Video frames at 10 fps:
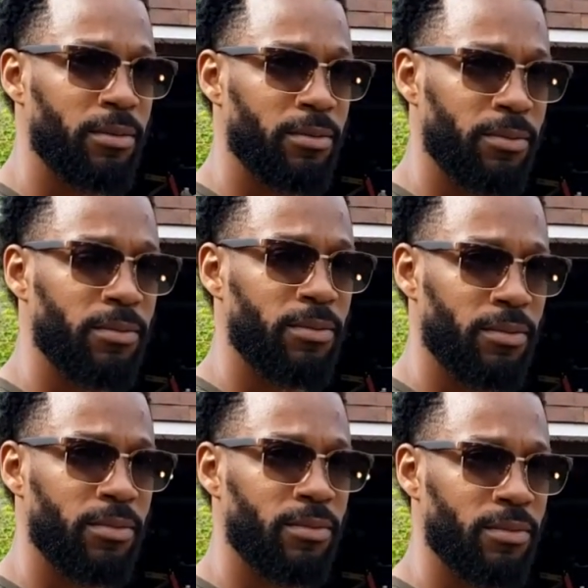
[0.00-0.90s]
lot of those
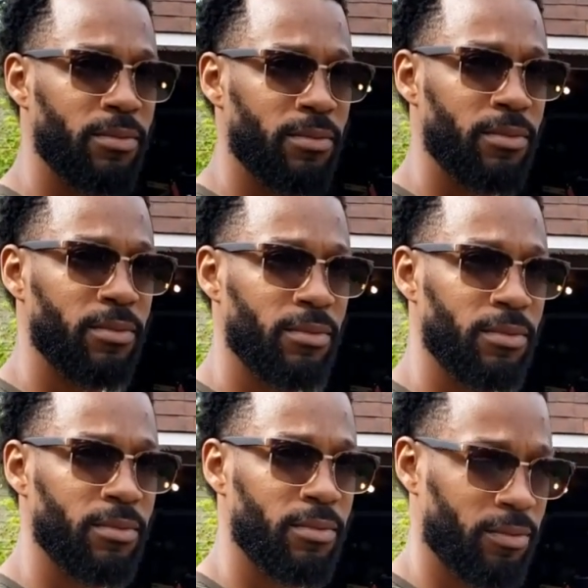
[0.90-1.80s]
run to like
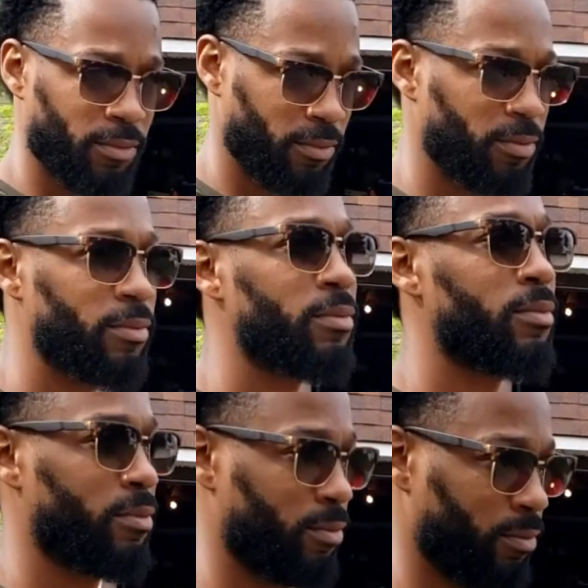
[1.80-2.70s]
EGR this
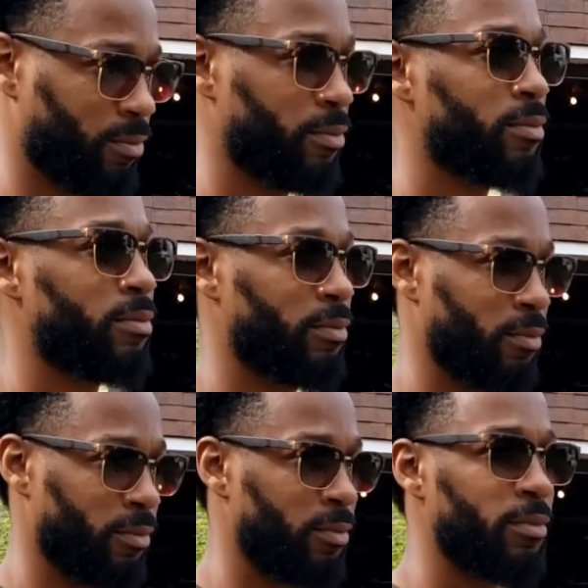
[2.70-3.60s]
or this
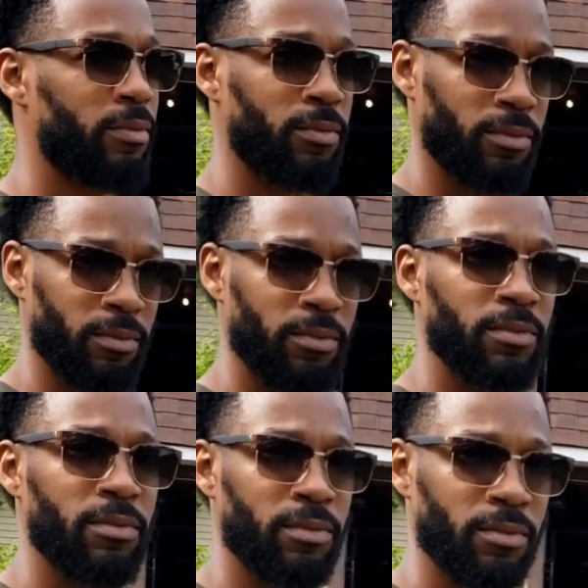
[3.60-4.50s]
tube or that or
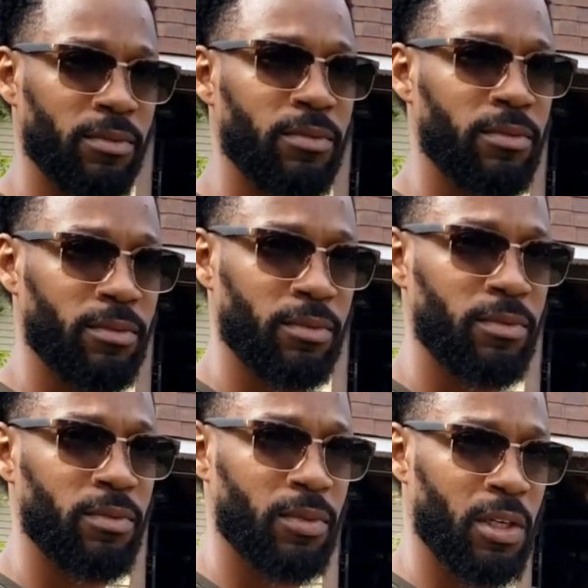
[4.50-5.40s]
whatever stuff like that.
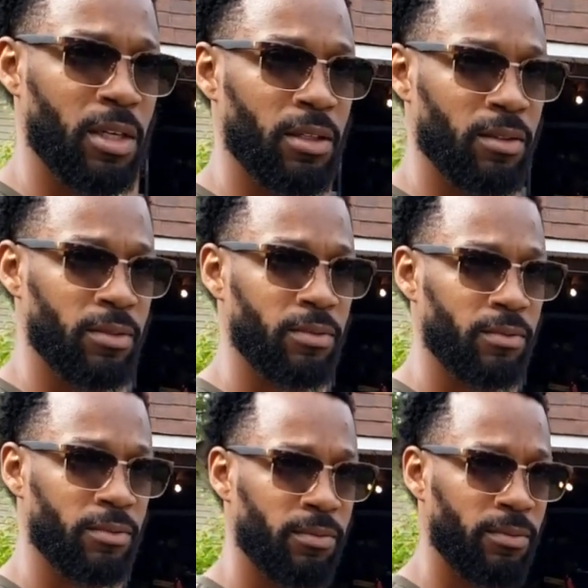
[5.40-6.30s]
Well, somebody
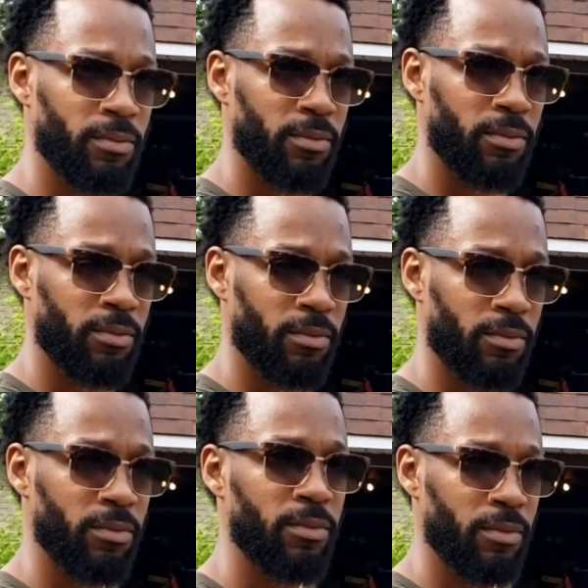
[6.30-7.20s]
removed all that
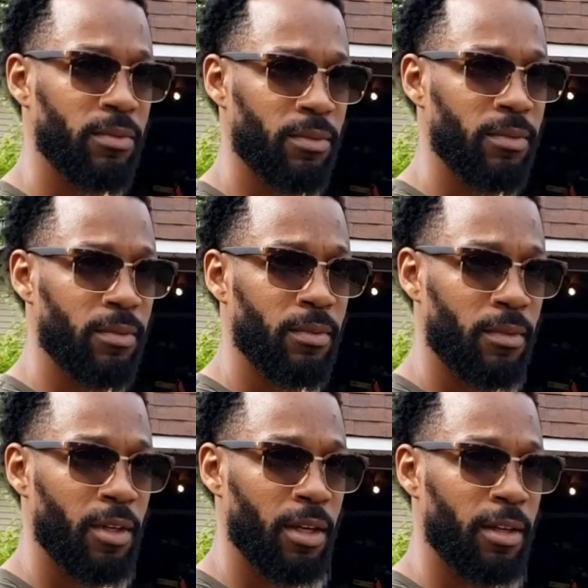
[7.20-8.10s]
stuff,
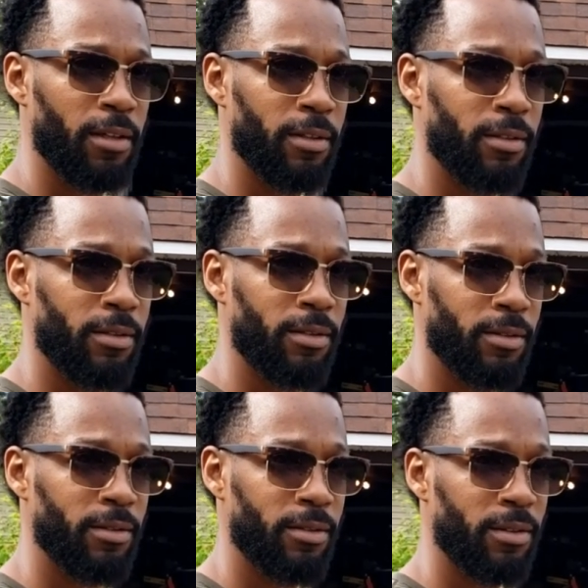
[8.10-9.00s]
and
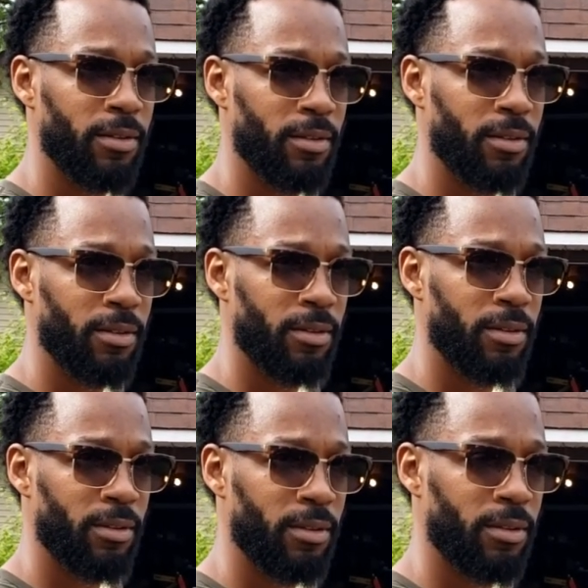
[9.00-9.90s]
they had one
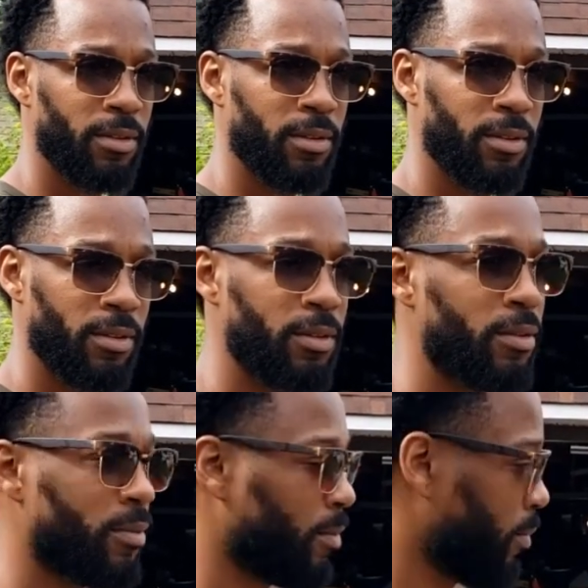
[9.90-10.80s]
vacuum port
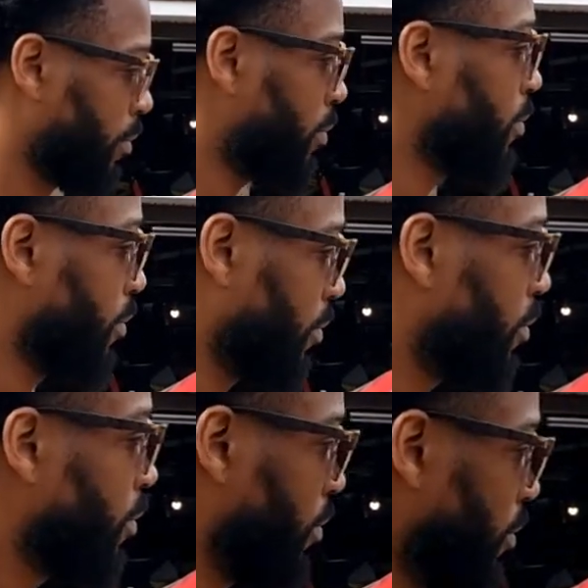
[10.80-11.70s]
on the back of the
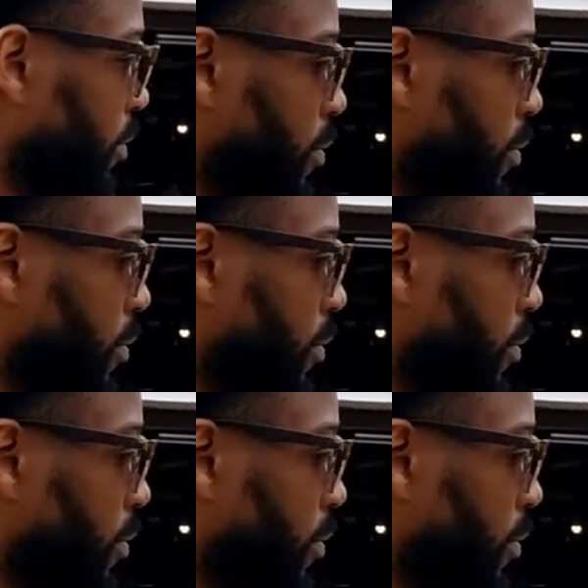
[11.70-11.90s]
intake